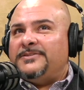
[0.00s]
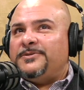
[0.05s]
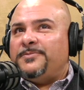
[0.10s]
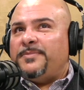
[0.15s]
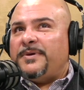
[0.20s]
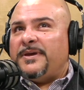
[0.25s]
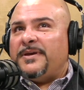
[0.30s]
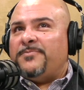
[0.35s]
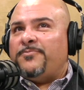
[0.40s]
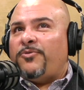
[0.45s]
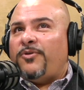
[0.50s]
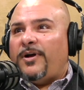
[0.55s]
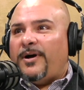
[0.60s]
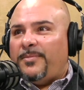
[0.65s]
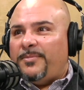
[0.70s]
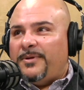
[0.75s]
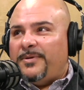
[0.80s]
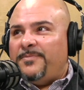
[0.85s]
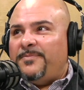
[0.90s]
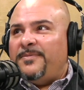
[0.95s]
a big
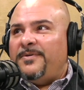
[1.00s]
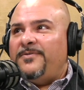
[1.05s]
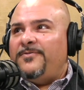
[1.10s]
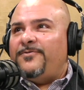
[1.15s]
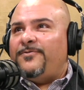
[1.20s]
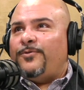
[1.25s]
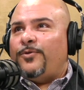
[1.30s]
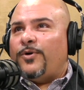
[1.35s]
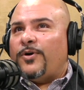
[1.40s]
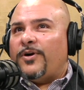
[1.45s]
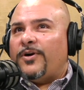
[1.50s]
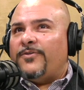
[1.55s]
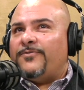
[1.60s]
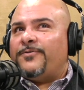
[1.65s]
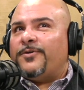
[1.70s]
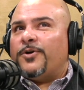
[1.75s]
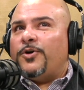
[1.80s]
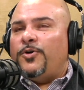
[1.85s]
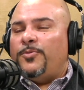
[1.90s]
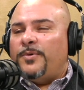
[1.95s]
problem for
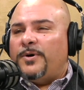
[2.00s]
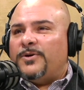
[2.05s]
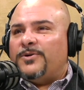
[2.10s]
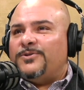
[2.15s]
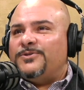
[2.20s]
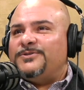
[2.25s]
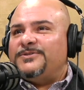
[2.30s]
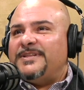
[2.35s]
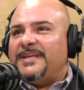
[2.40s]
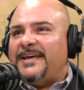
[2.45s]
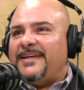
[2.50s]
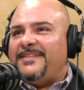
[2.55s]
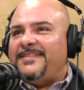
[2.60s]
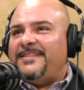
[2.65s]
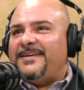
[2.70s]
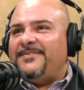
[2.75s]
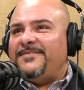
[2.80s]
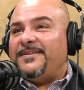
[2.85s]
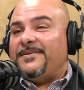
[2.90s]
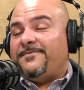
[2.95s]
homeowners
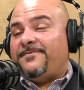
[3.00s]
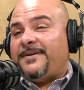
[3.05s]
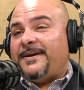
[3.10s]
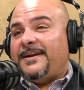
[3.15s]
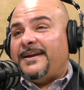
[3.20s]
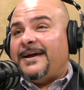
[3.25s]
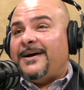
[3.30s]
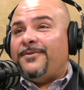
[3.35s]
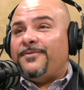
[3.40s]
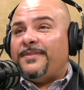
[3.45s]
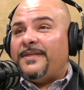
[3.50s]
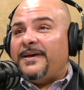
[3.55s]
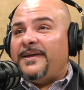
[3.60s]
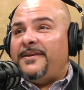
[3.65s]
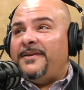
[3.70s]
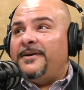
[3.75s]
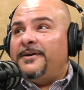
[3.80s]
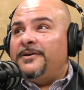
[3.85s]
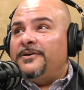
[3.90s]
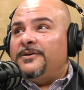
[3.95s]
that find out that
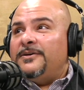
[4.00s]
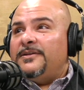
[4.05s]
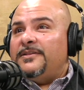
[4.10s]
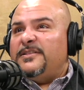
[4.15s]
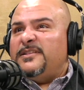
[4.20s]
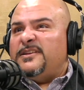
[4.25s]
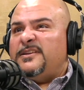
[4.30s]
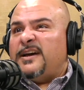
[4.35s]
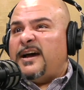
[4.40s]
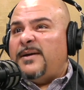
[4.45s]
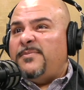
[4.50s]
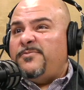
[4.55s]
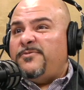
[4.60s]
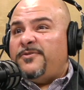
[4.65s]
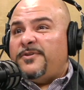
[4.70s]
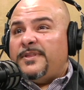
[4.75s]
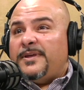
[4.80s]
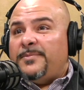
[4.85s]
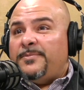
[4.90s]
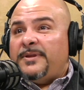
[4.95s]
the time
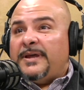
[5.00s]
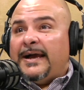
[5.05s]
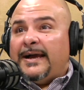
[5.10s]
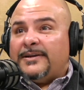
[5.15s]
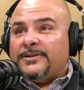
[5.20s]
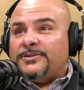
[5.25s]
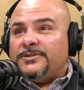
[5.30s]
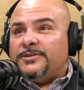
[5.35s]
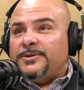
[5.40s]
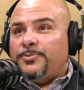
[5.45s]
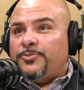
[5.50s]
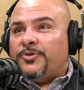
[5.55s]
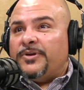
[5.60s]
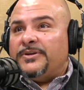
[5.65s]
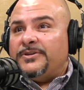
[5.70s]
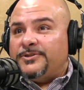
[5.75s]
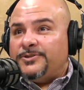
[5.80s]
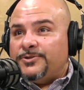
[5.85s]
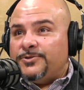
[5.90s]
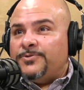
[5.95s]
for them to actually bring
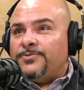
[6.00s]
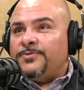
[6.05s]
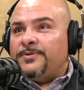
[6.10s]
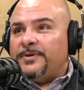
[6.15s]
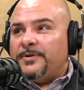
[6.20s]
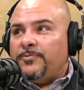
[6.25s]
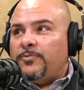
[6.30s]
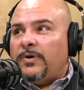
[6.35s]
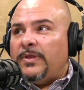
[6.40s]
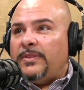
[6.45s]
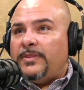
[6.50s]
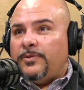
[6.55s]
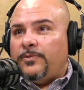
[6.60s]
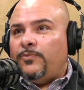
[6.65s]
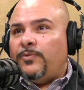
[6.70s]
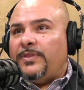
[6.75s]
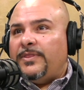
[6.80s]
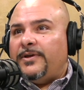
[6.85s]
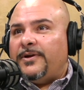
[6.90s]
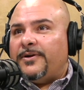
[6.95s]
suit when
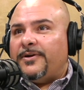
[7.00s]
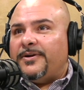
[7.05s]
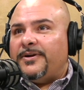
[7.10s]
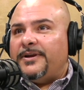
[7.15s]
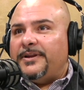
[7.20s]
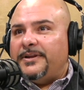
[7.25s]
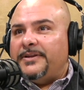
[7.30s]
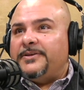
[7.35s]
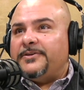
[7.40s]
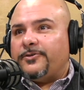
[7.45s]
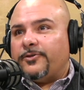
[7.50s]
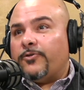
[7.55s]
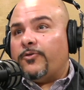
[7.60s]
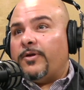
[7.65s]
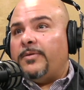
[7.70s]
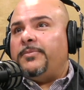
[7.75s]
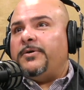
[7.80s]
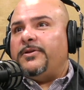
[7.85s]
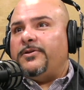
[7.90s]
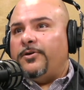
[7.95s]
they're in a
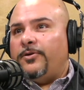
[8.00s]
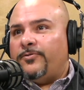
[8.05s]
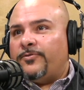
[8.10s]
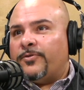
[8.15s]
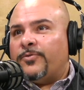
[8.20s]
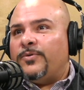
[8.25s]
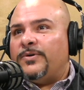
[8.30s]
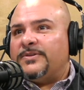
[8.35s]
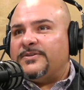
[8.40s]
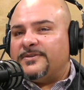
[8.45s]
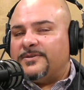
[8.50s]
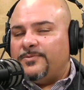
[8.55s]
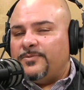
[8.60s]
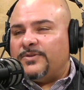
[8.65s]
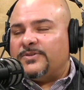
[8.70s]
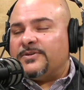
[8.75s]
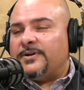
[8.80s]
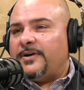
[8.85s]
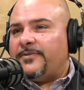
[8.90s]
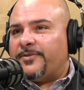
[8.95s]
disagreement over what's
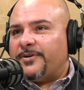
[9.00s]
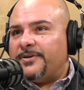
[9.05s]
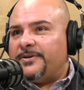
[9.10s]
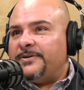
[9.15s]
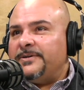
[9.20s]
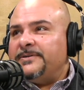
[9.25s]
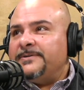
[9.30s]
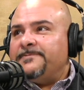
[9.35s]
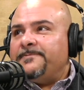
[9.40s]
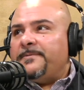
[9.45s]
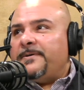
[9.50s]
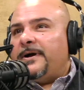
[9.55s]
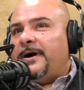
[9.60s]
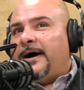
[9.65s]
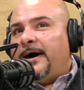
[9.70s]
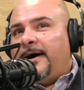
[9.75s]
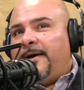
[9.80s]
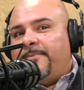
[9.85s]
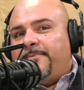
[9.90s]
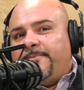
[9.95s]
covered,
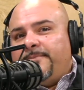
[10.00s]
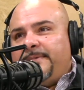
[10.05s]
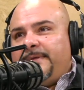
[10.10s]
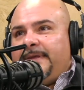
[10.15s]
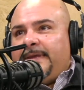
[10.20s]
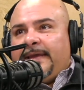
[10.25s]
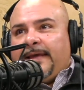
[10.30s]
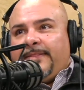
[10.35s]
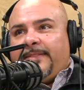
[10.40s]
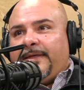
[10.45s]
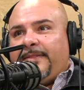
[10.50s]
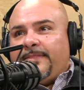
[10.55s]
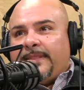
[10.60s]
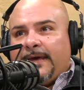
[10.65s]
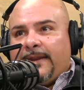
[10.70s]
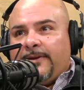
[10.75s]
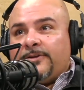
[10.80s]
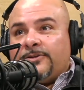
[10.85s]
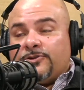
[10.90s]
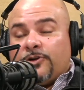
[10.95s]
that
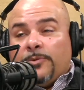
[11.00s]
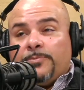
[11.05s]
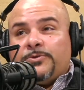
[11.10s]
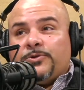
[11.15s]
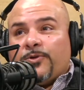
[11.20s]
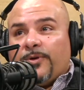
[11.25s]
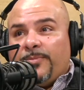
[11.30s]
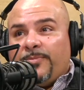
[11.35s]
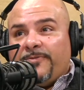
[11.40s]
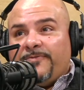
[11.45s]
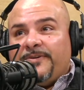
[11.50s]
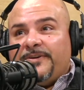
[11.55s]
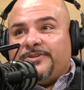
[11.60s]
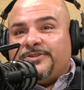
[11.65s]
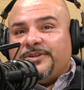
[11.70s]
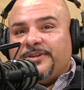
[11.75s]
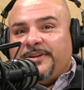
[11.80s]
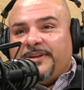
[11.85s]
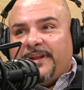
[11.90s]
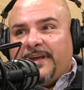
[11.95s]
exculpatory
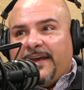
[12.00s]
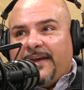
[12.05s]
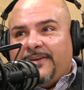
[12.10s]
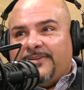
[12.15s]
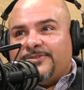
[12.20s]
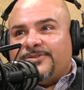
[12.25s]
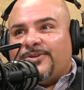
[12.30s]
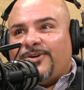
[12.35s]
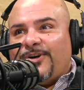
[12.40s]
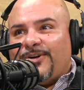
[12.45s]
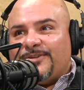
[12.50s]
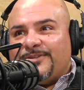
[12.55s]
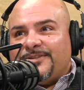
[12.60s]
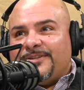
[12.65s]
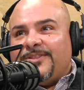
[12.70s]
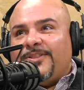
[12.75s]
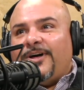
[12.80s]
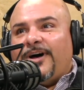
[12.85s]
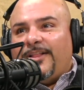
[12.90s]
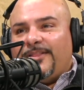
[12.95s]
provision has caused
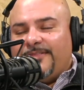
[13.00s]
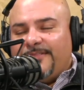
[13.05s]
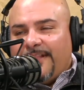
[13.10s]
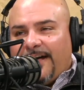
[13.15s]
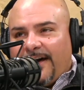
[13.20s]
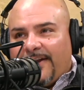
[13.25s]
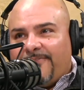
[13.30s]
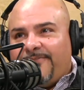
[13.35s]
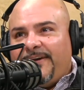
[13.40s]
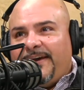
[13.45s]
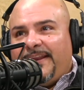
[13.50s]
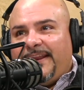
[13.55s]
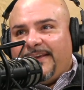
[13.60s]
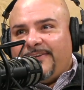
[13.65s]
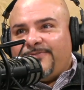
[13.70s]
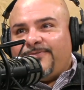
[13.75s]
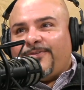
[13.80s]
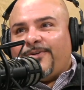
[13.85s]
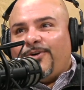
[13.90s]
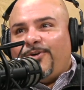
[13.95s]
a lot of
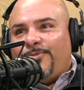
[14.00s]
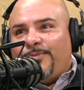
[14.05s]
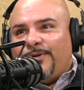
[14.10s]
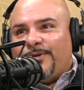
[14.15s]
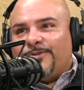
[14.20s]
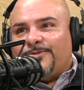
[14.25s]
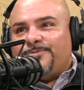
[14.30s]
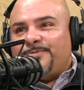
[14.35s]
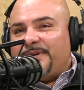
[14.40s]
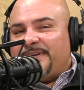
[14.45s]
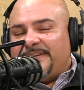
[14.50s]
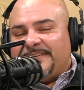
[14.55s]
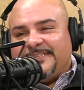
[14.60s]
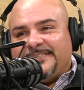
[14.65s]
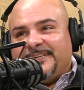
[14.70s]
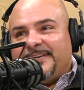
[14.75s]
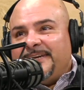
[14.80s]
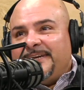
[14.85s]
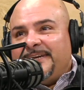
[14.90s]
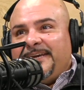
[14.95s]
headaches for homeowners because
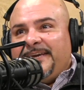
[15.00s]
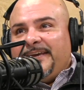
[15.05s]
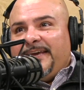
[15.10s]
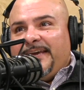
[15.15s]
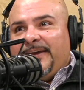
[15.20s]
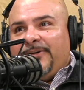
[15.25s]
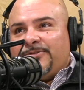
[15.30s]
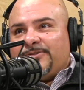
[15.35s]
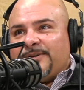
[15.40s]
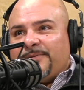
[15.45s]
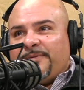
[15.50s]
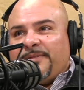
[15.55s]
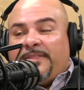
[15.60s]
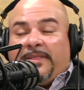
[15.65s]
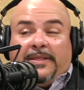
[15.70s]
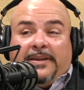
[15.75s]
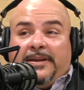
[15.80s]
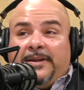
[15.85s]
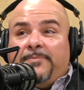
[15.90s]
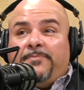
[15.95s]
it was something
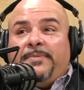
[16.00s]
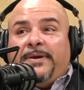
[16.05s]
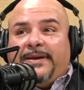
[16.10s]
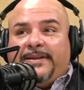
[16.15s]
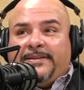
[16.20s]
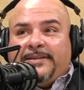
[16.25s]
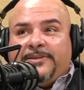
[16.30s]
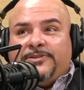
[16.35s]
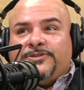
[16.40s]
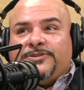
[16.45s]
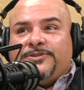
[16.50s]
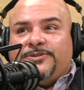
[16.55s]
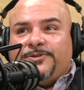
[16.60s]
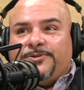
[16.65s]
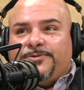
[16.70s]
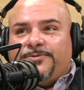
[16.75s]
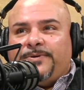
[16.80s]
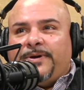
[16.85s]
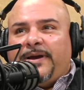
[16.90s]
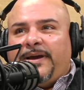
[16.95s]
they didn't pay attention to.